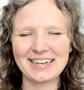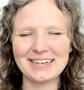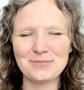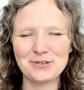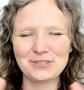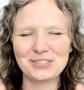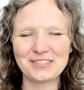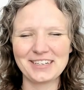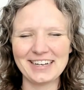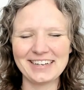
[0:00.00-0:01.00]
emotional
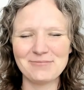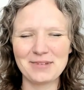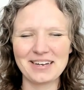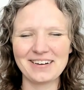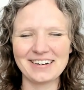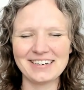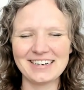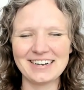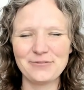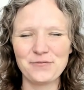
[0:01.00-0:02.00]
gut and my heart, and
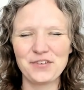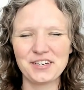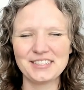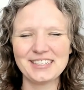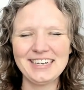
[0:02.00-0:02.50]
I feel